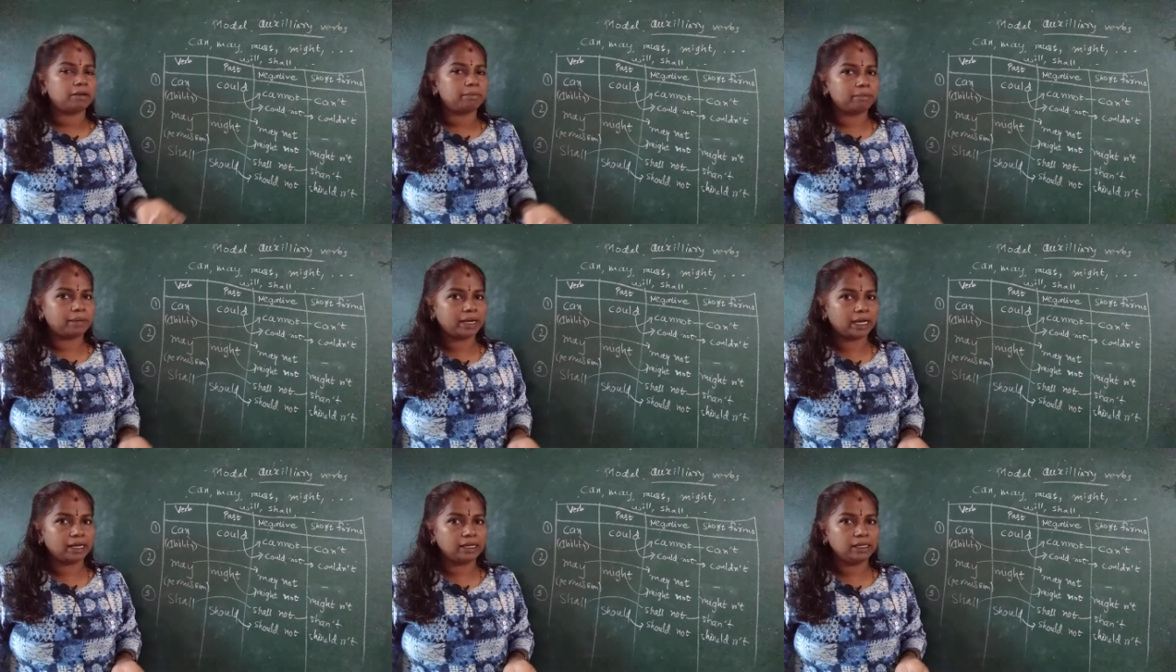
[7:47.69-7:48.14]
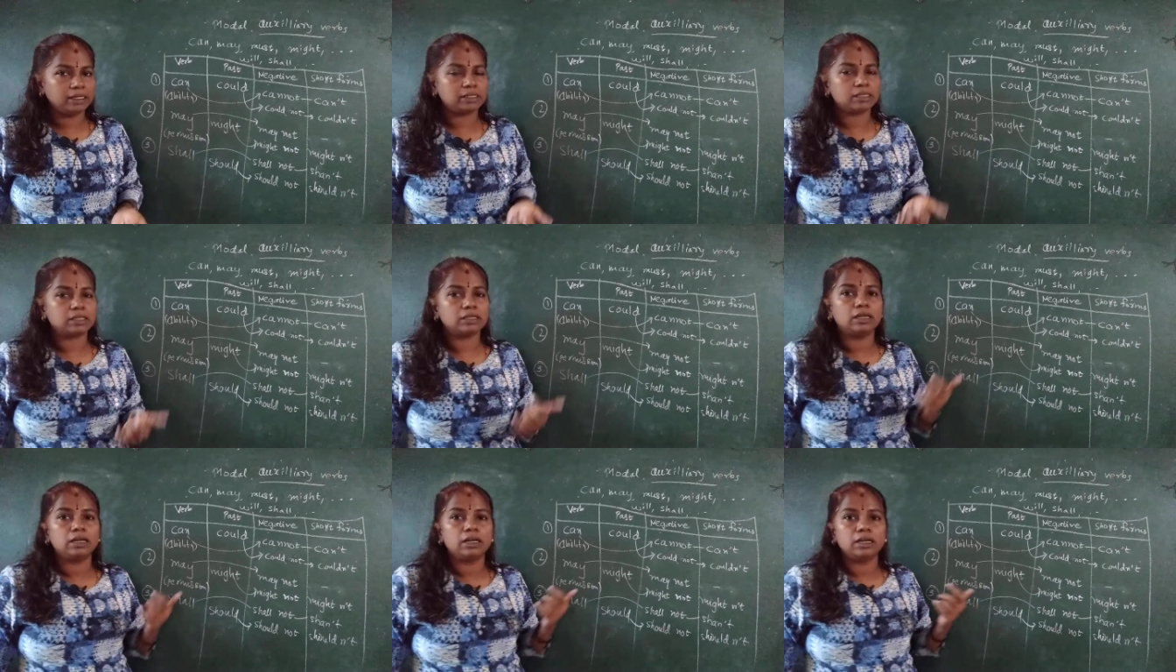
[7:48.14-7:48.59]

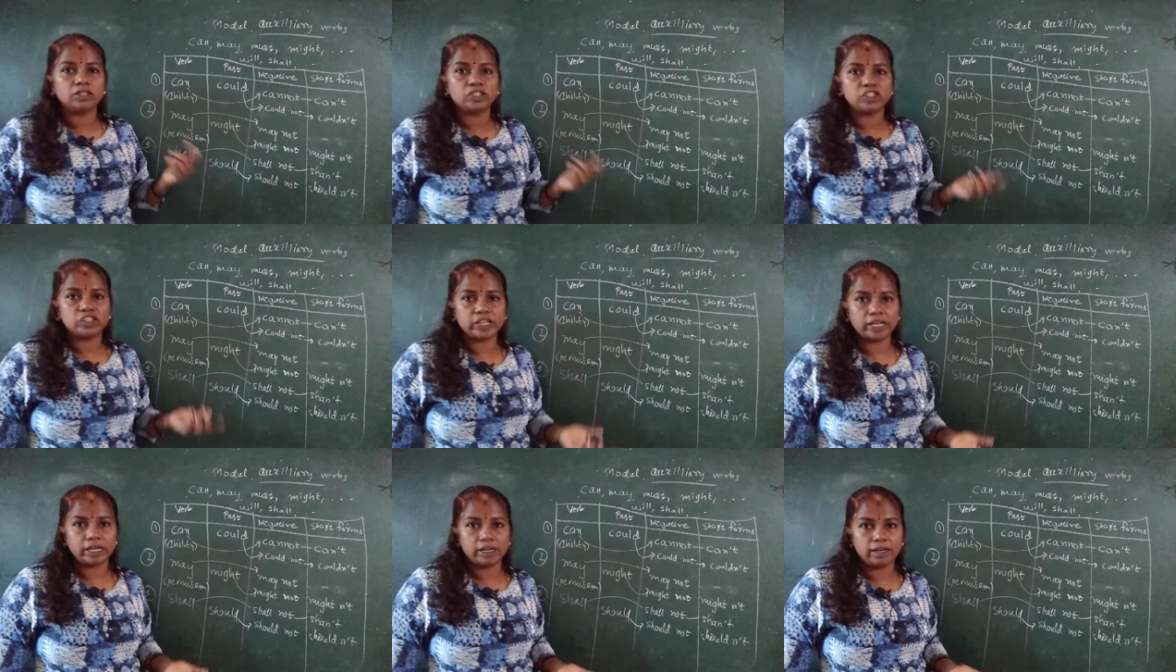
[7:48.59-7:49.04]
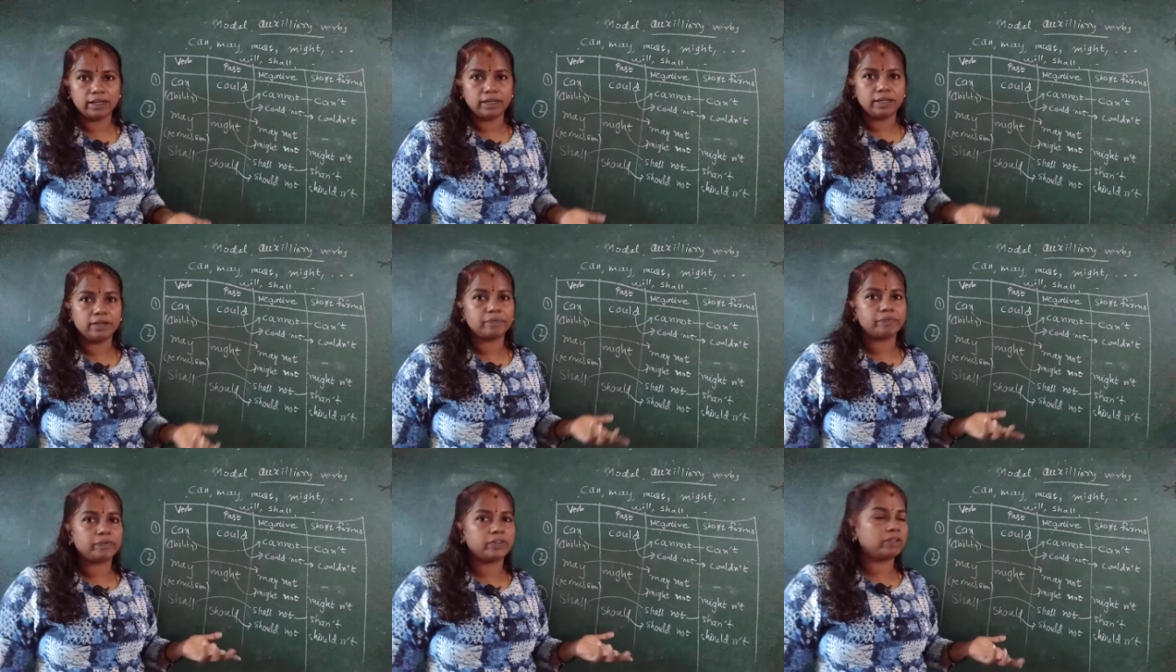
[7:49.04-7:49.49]
might,
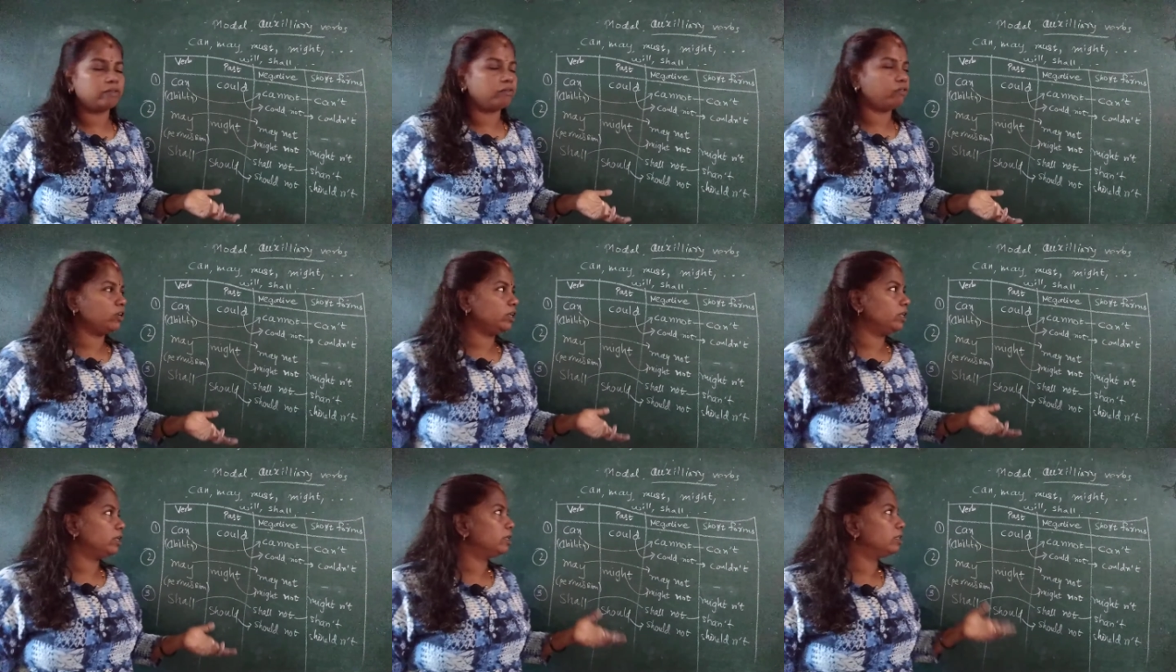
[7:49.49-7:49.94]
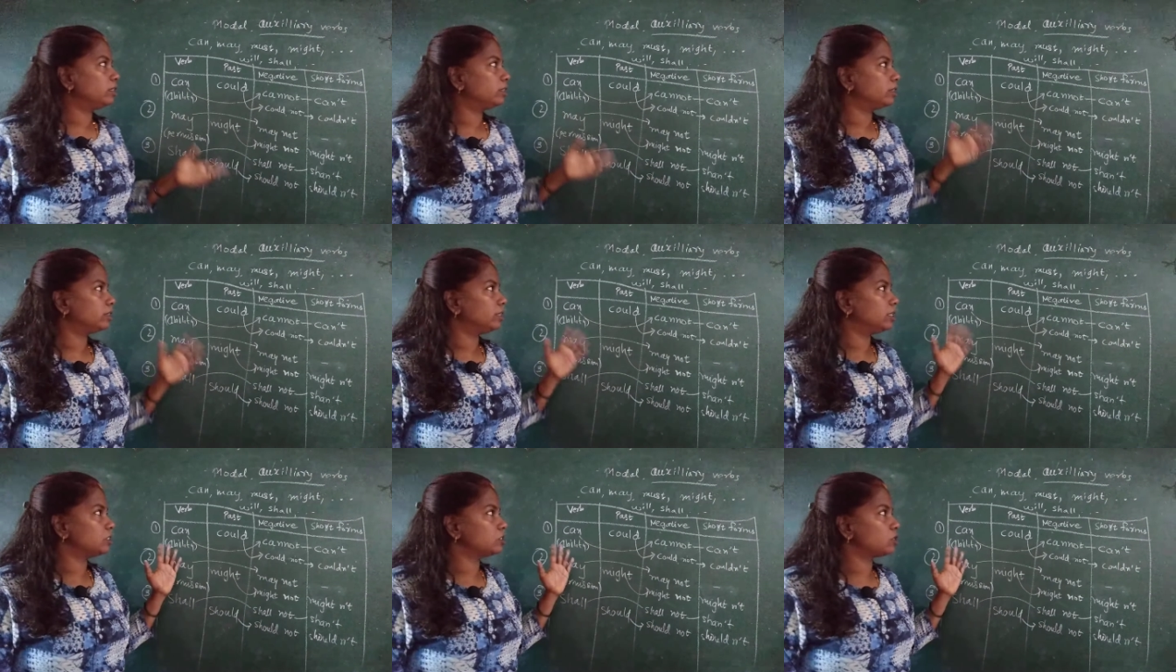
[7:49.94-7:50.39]
shall, will.
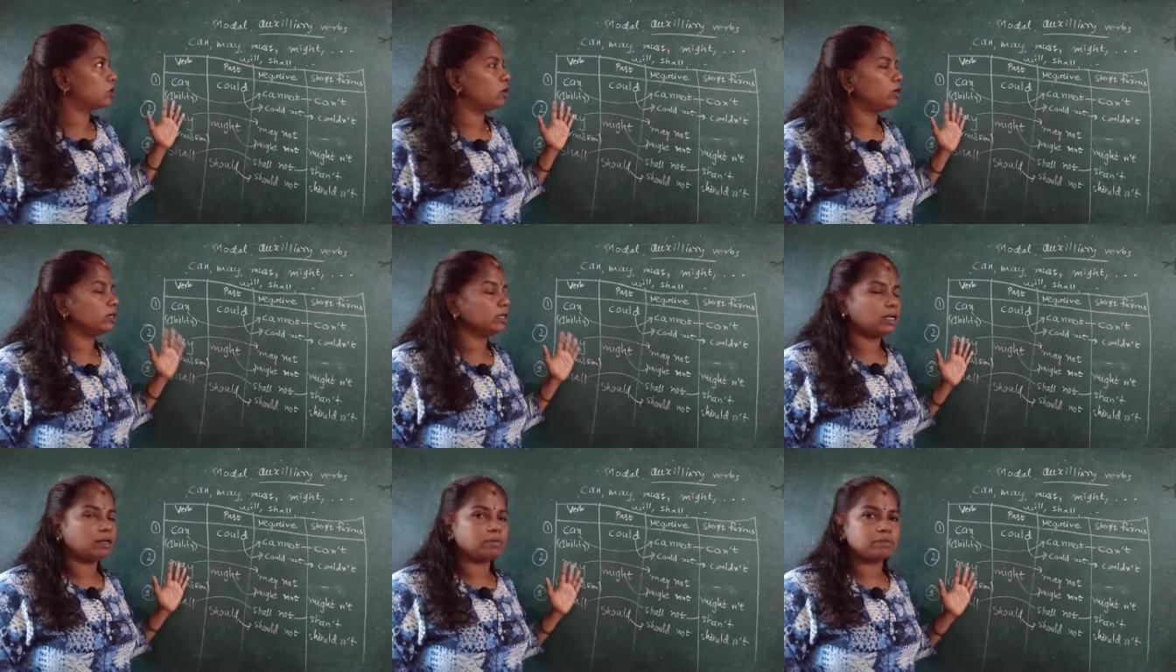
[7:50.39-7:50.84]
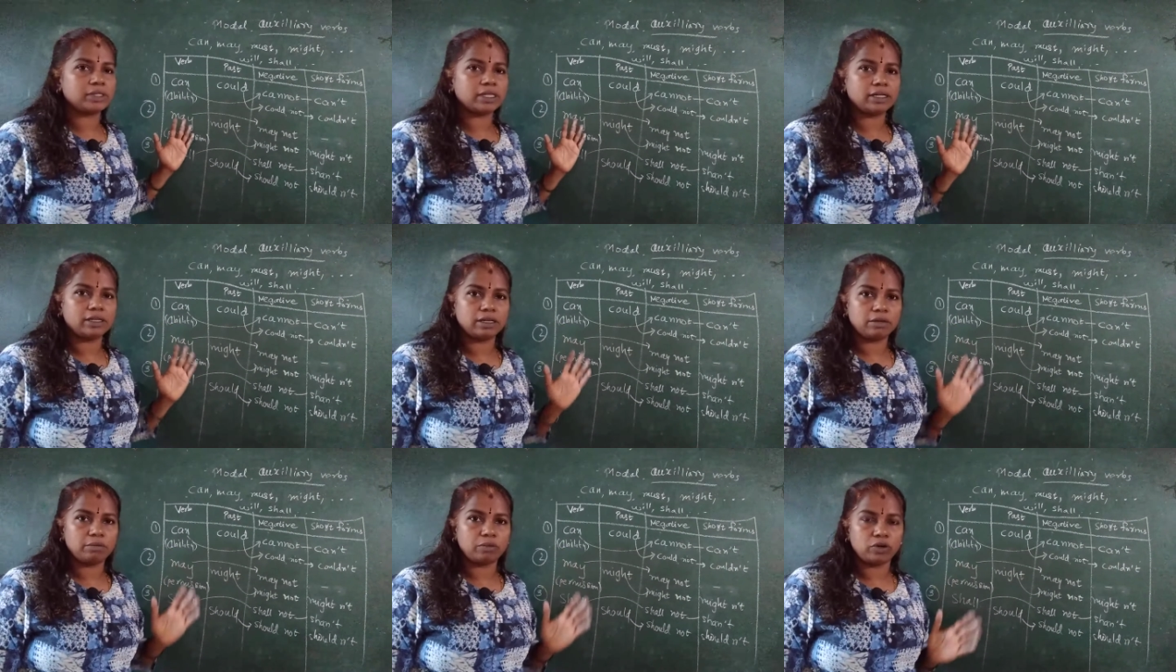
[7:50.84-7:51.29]
This all comes
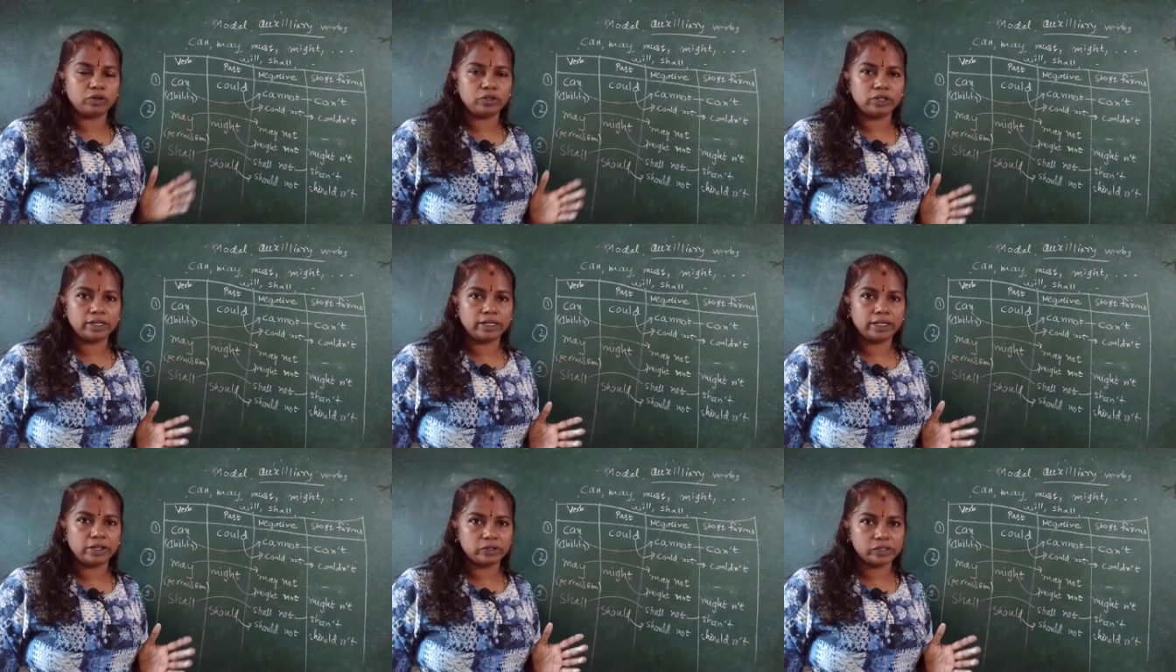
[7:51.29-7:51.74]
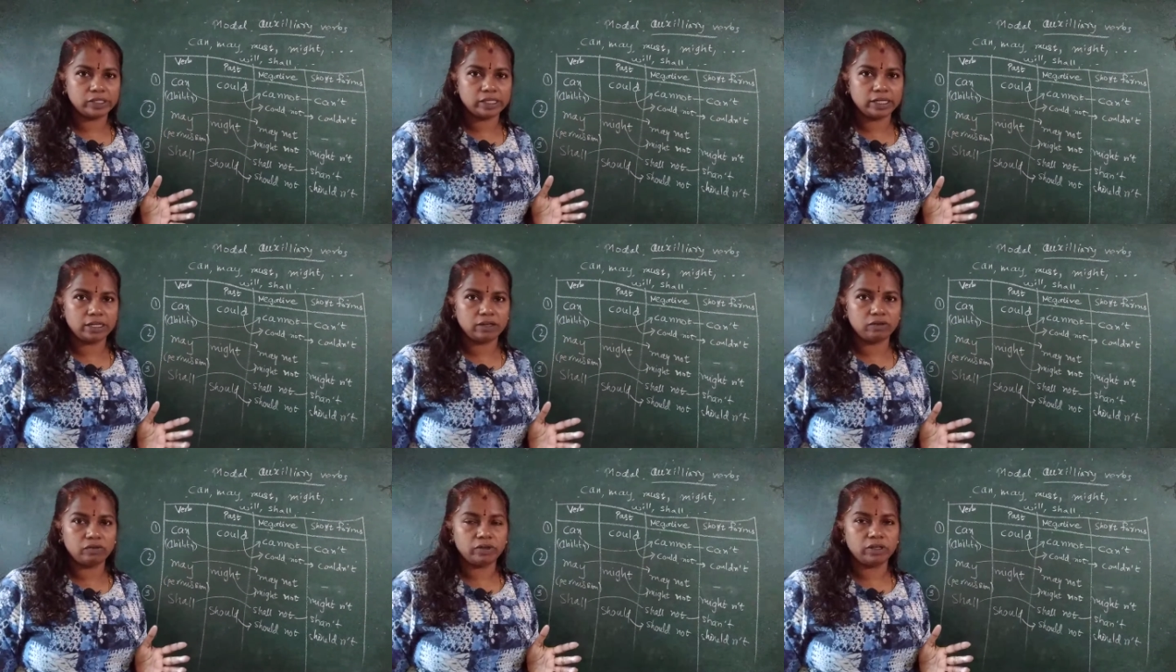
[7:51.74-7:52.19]
under modal
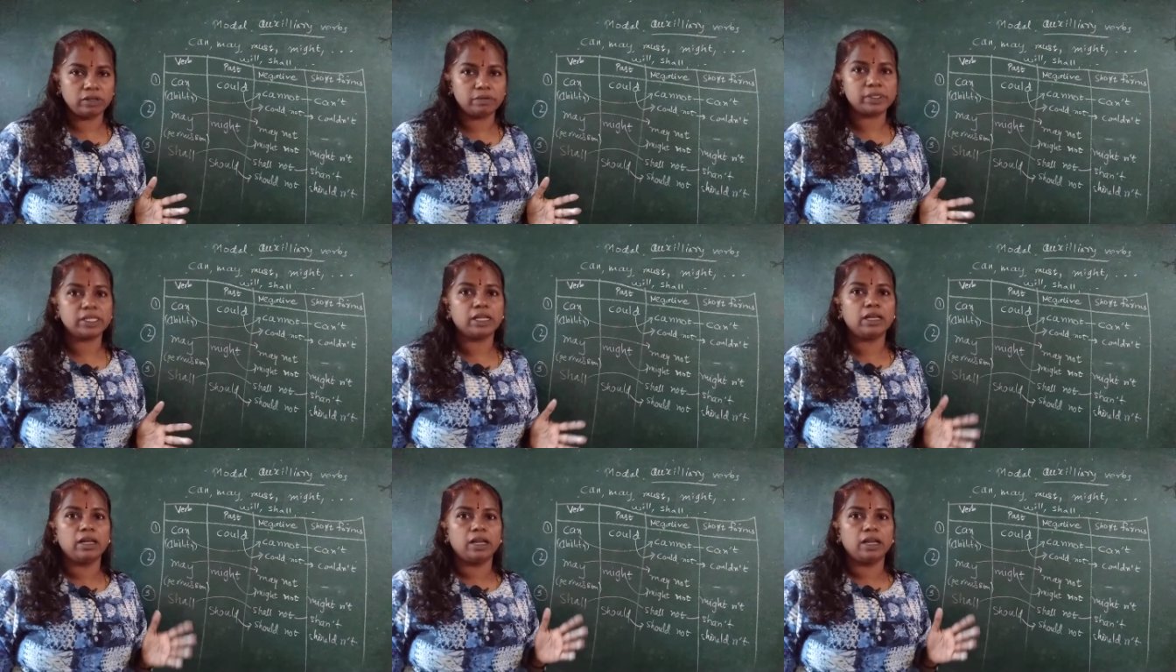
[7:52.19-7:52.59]
auxiliary verb.